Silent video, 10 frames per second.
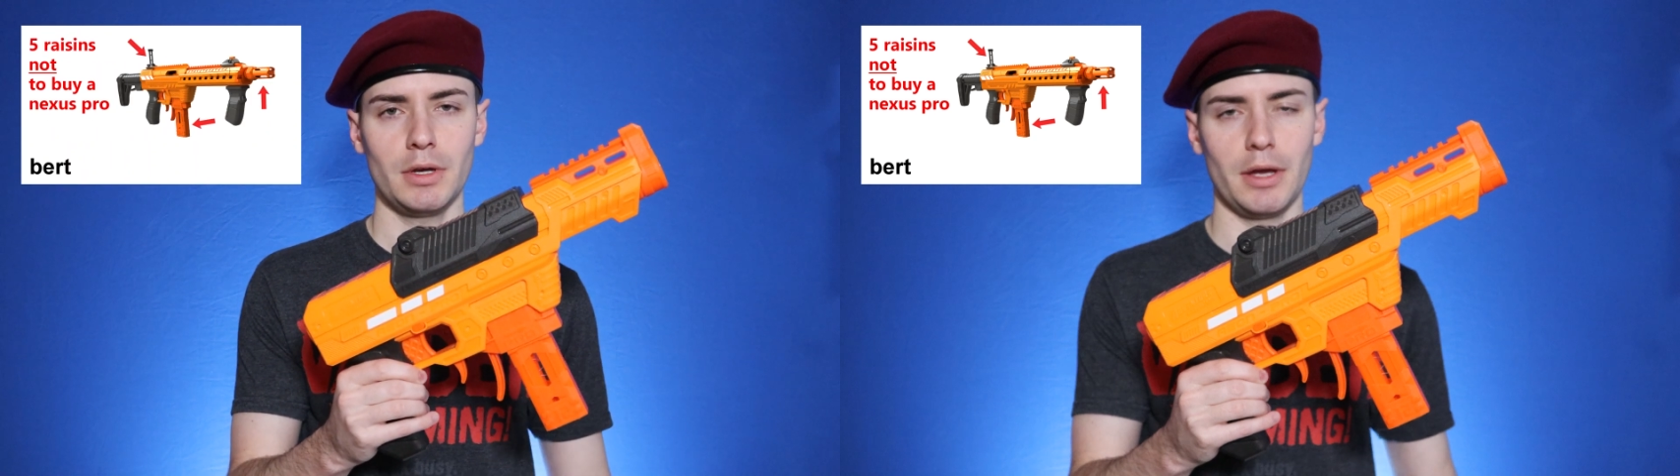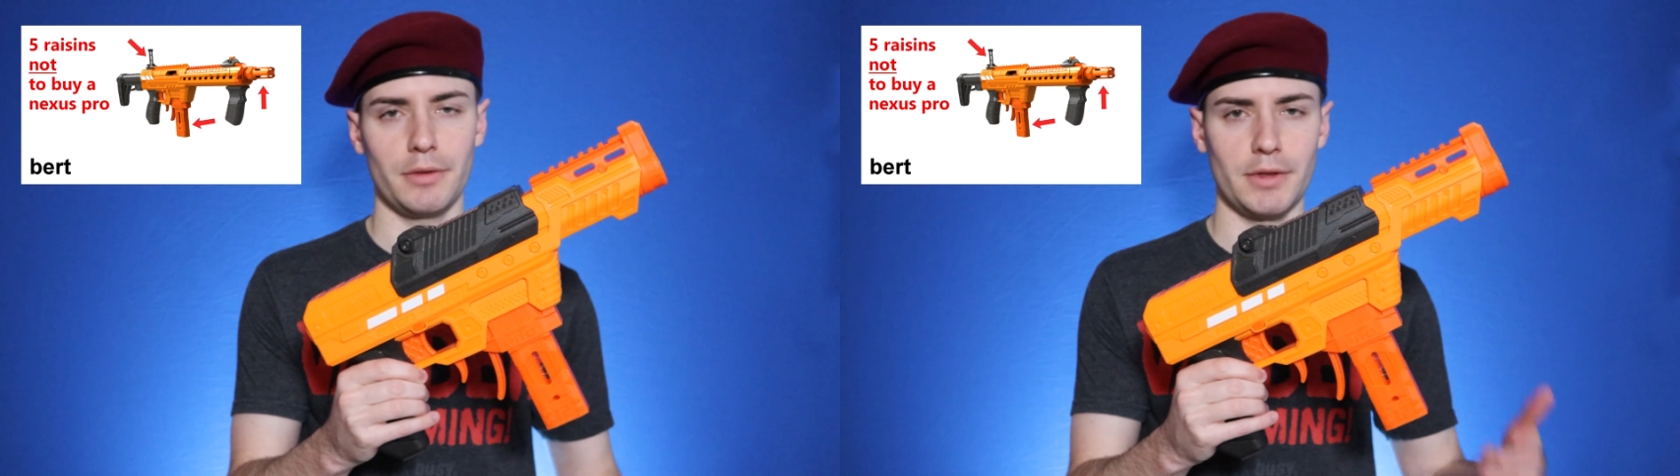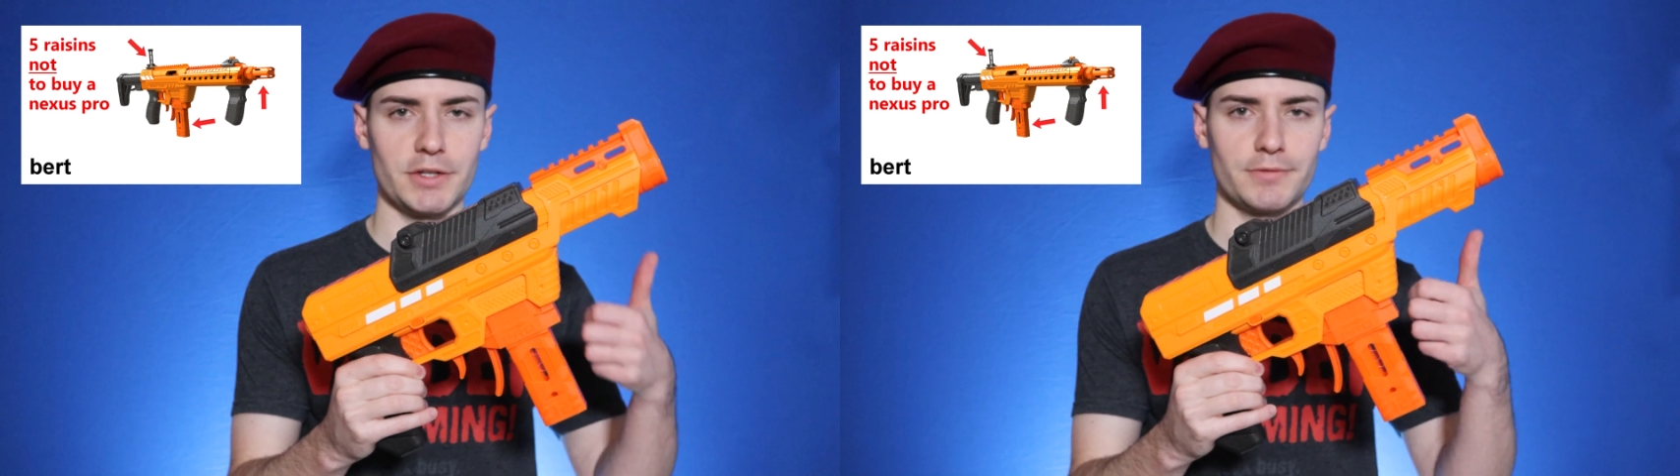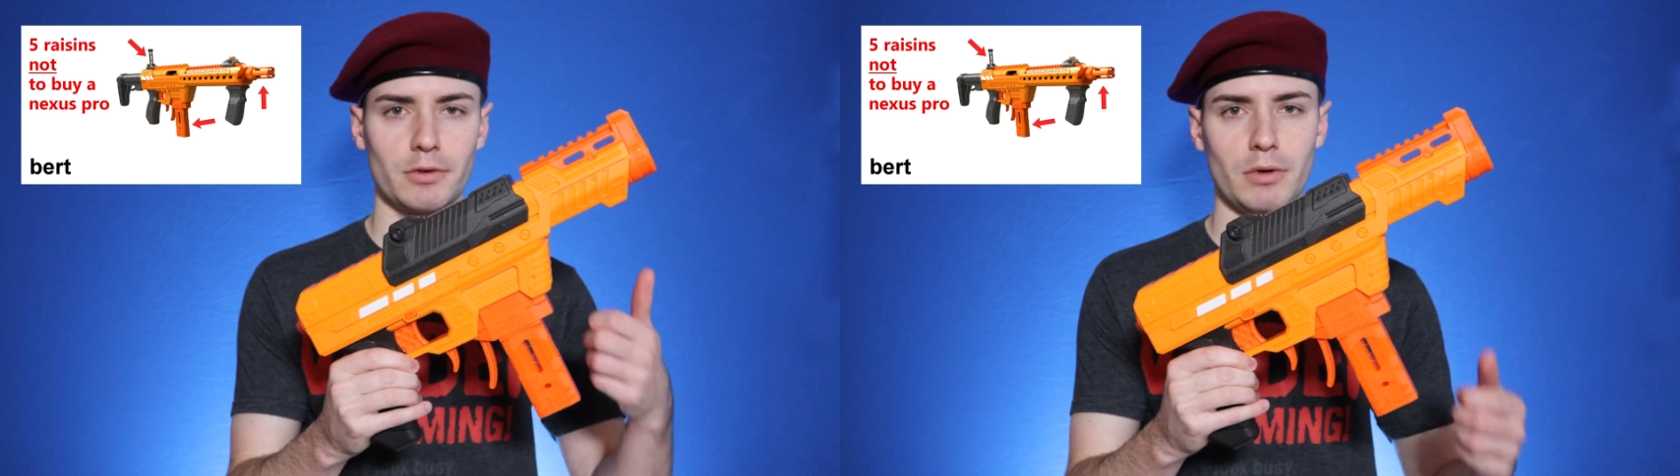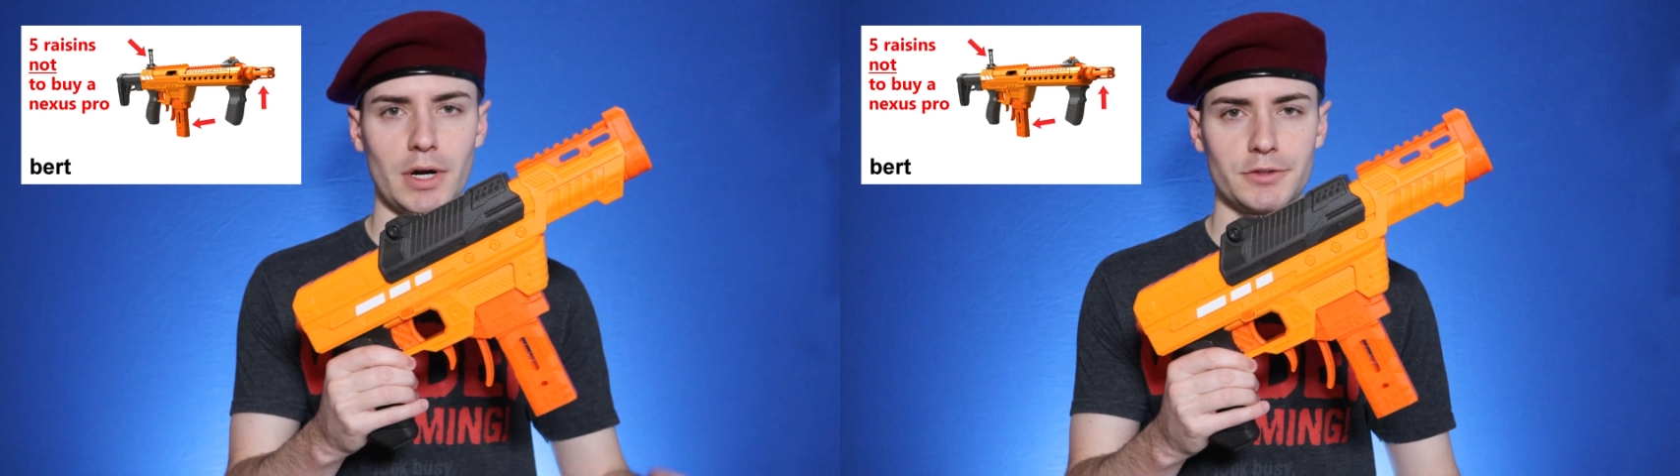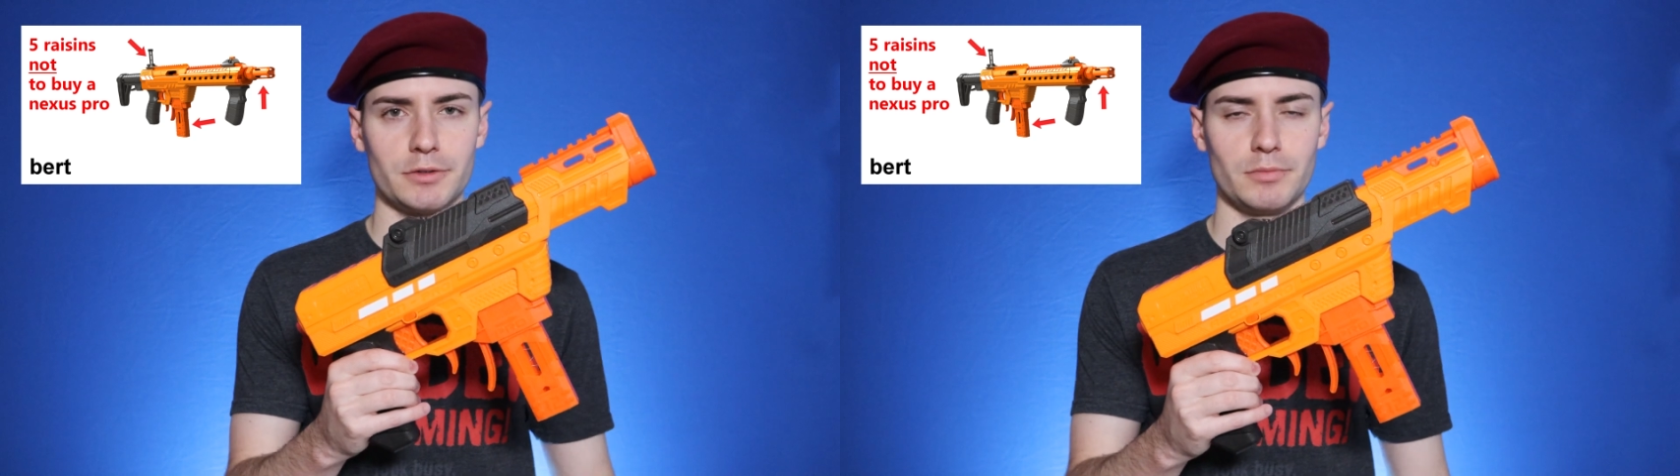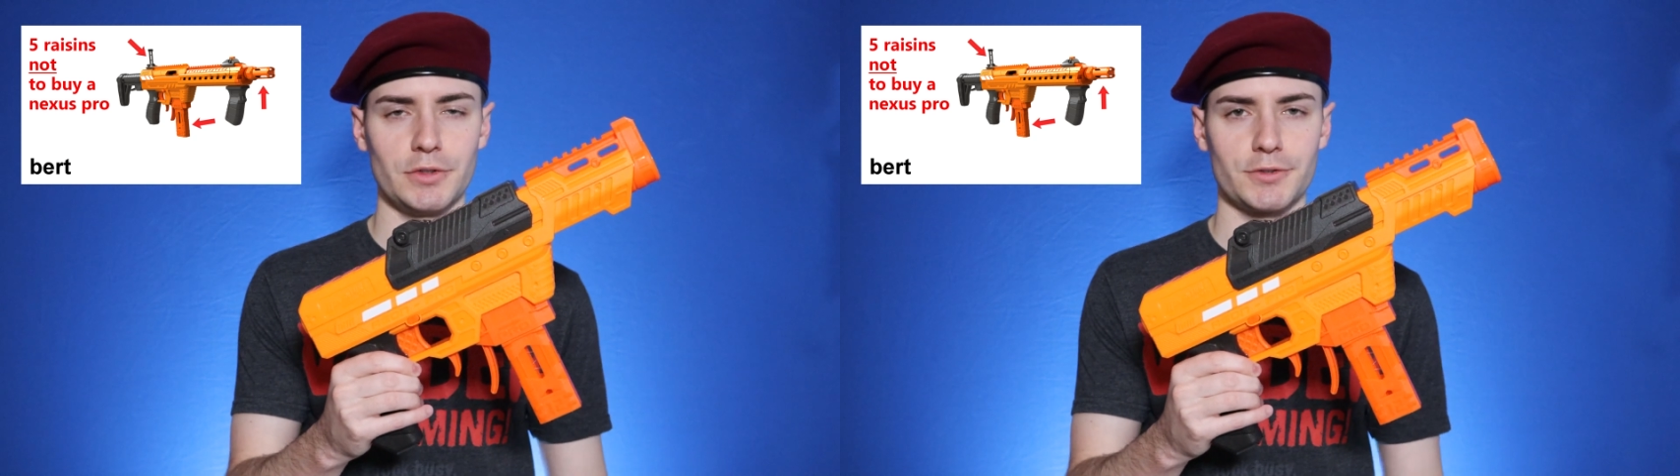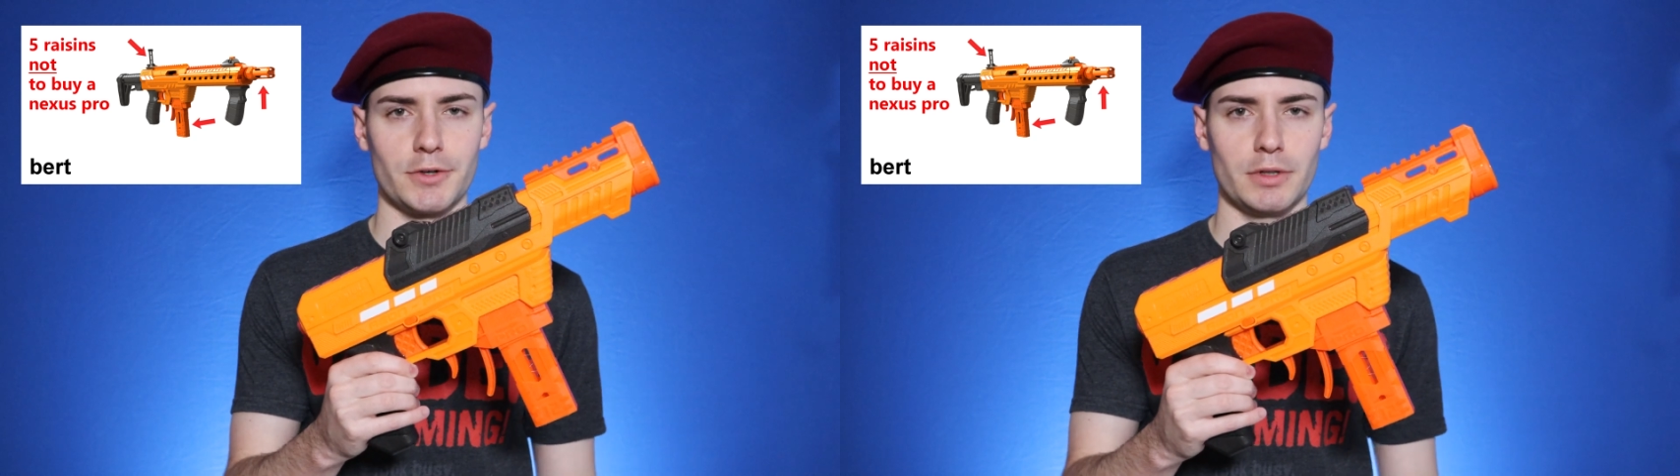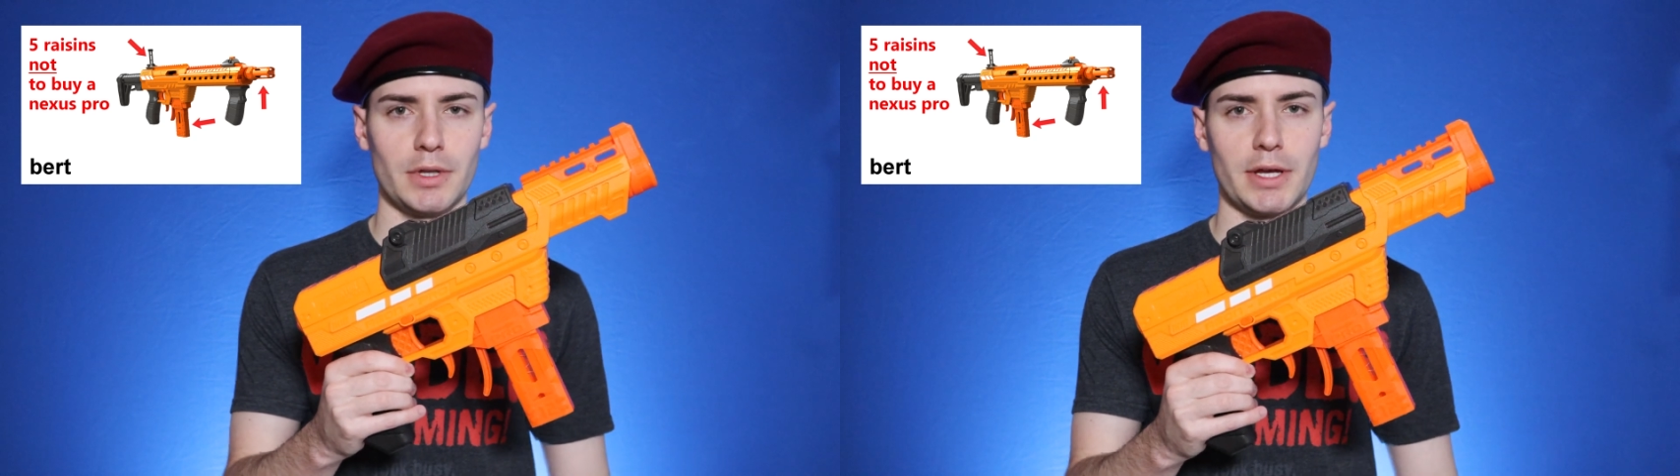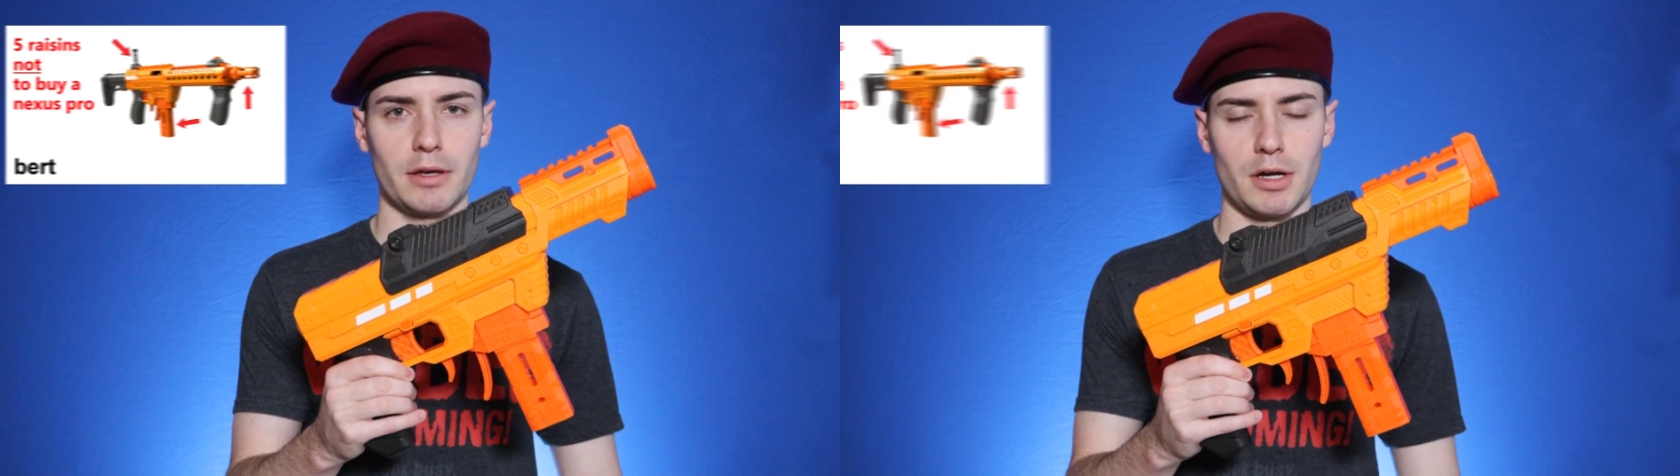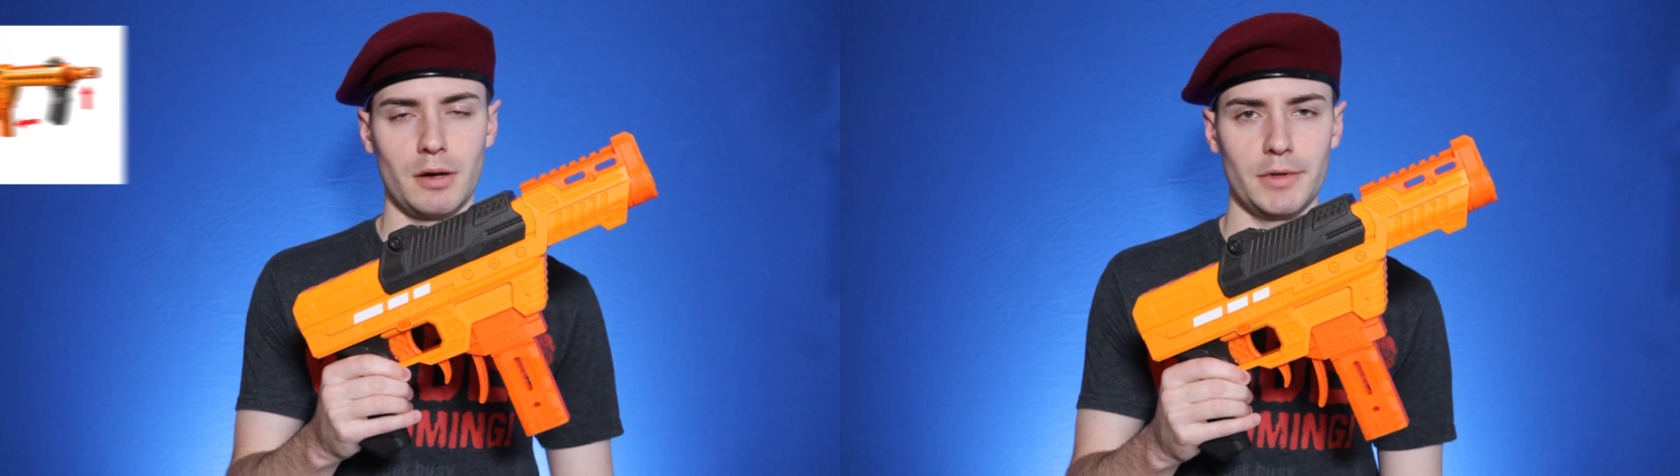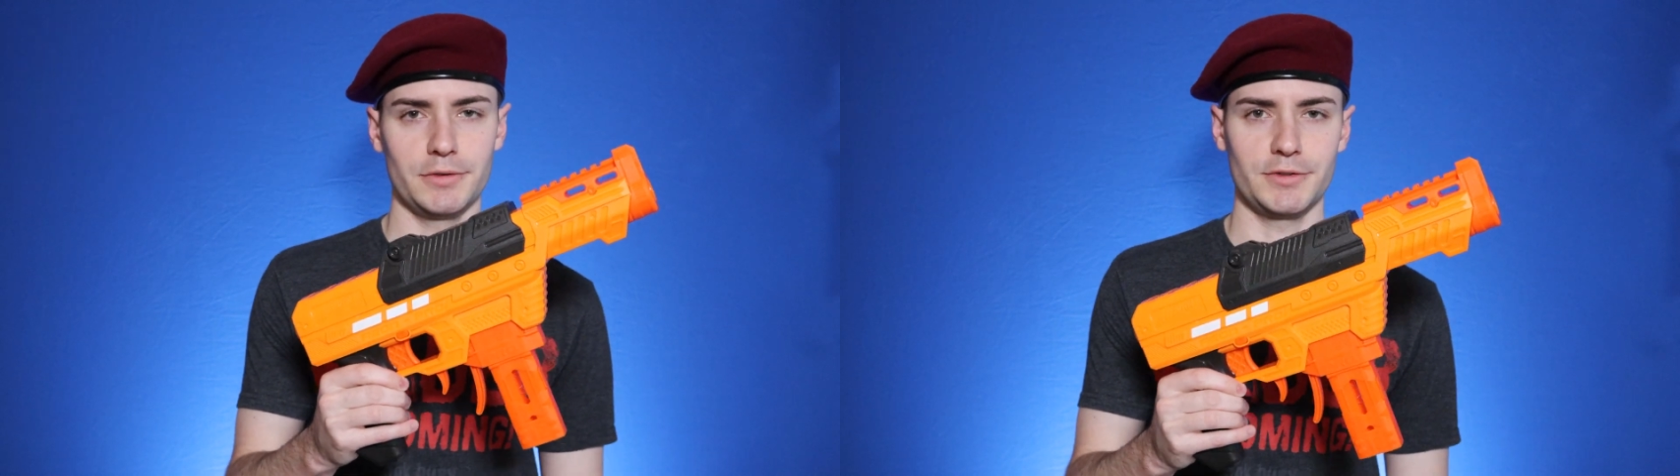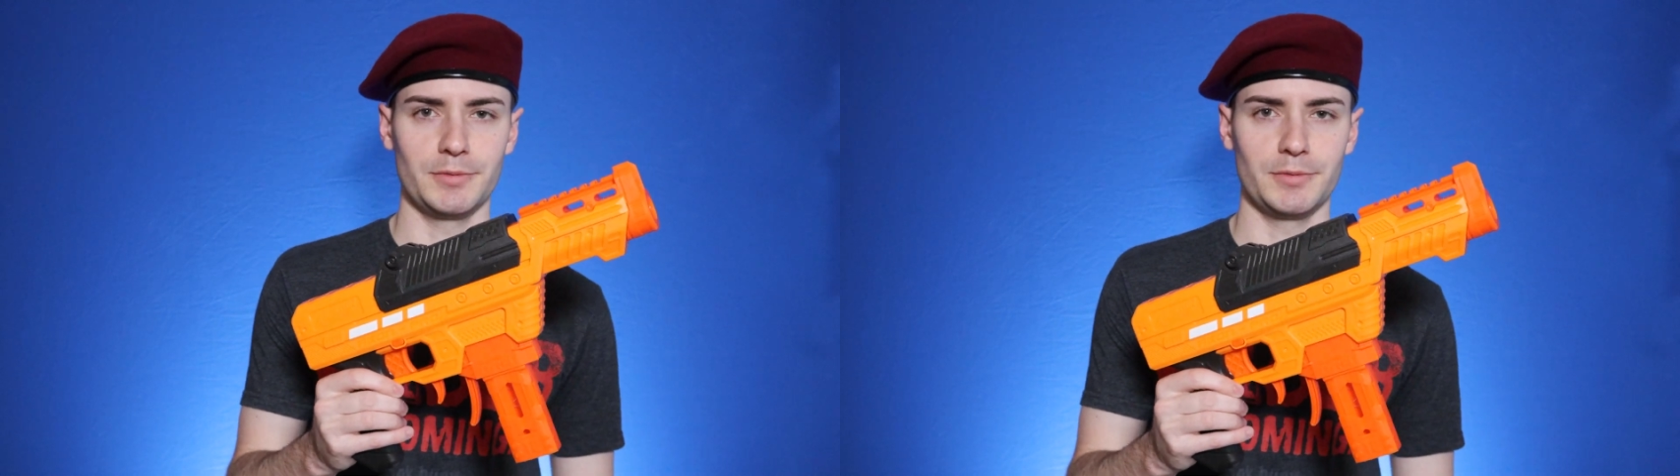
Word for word: Hey, thanks for watching. Be sure to like, comment,